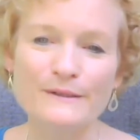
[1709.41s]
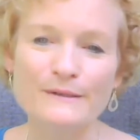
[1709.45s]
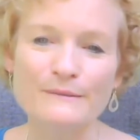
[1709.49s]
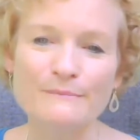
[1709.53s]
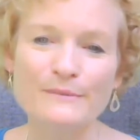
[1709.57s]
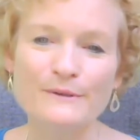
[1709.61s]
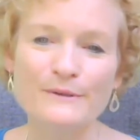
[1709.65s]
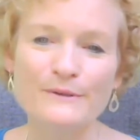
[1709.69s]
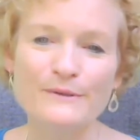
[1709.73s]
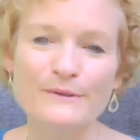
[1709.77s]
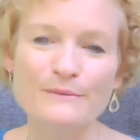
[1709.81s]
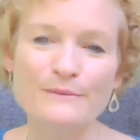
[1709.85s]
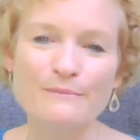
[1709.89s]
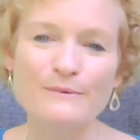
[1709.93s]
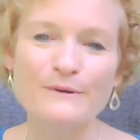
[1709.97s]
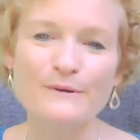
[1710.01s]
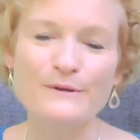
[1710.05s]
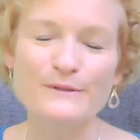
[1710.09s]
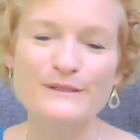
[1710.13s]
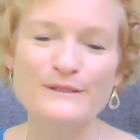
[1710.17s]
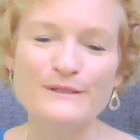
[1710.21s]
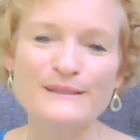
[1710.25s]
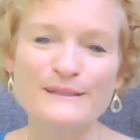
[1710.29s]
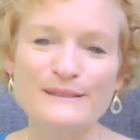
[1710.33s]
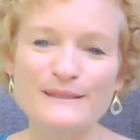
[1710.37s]
both
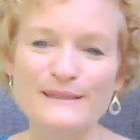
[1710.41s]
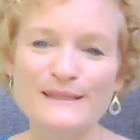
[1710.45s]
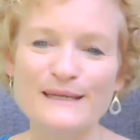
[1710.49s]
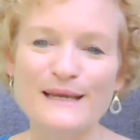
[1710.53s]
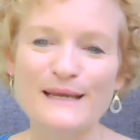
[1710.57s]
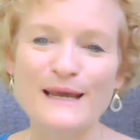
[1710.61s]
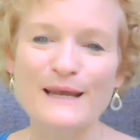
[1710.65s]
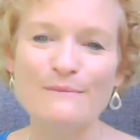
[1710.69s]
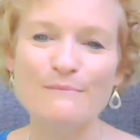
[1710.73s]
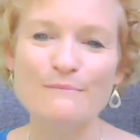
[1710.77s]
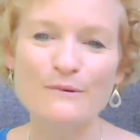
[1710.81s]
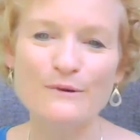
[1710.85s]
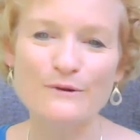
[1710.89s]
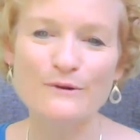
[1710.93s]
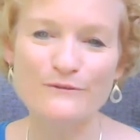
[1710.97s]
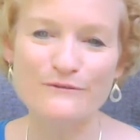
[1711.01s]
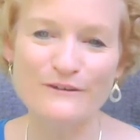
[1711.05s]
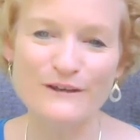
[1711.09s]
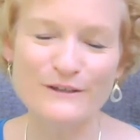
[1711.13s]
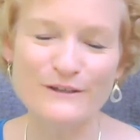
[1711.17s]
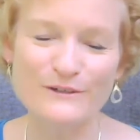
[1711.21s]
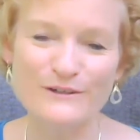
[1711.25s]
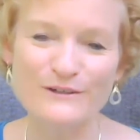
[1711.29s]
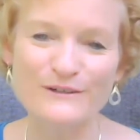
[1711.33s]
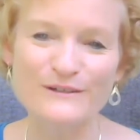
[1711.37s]
personally and
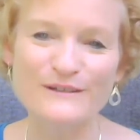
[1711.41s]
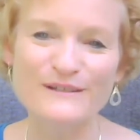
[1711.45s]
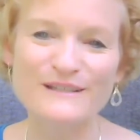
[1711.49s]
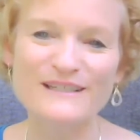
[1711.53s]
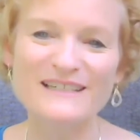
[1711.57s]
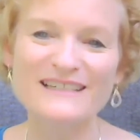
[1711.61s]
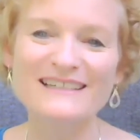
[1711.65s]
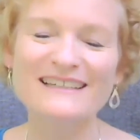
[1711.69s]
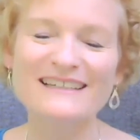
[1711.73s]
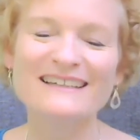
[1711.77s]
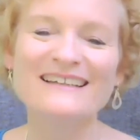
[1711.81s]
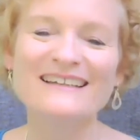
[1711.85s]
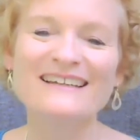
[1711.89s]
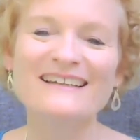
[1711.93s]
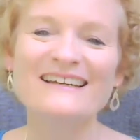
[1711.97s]
professionally,